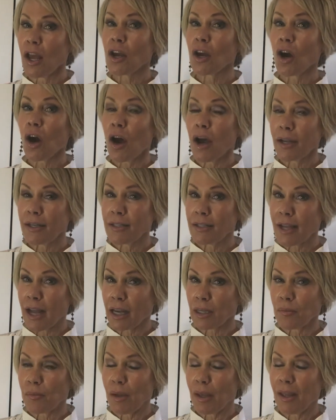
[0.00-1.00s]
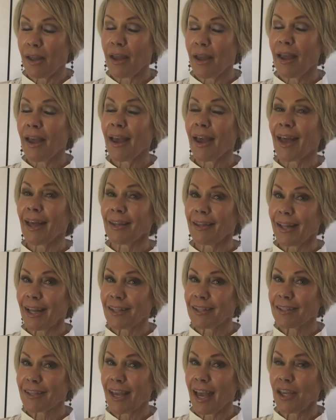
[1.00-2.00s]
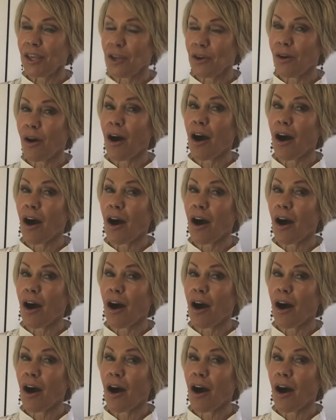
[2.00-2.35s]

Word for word: contact me and let's get you